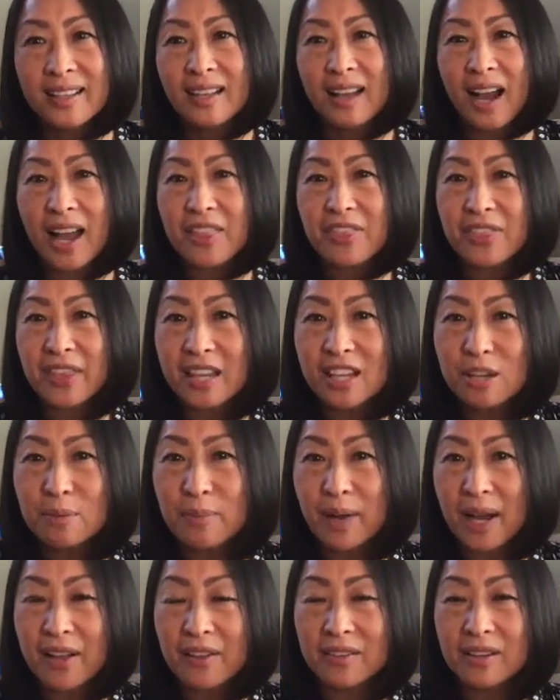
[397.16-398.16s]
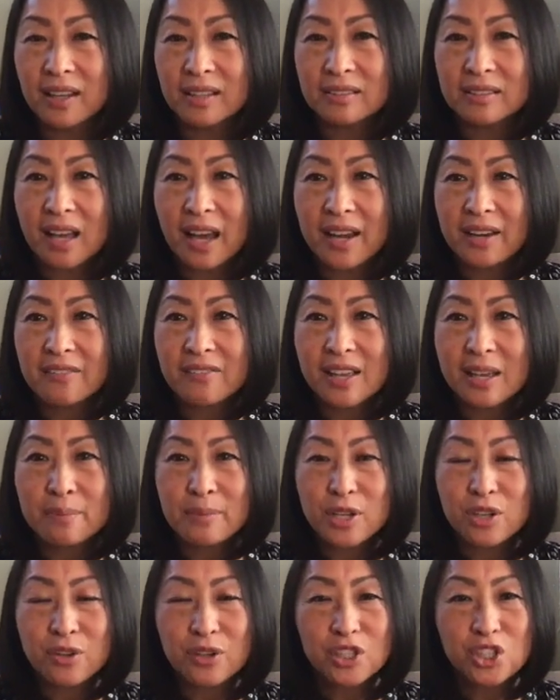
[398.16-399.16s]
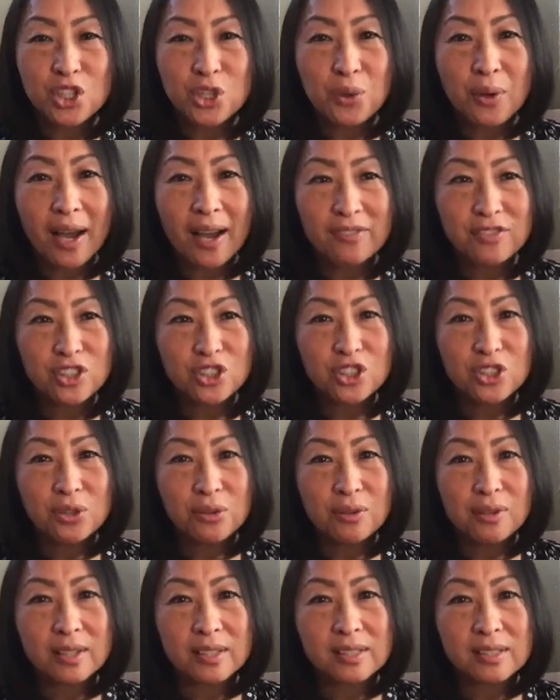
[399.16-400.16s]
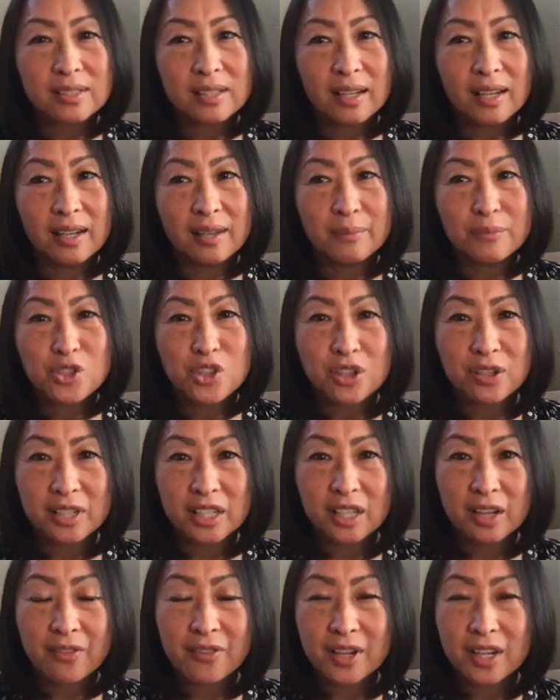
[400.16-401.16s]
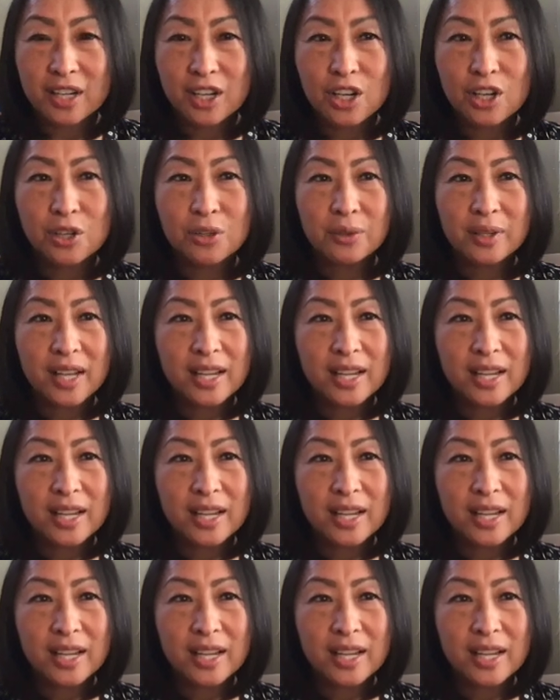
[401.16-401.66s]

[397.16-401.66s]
I think about a lot of immigrants who have to do this journey on their own.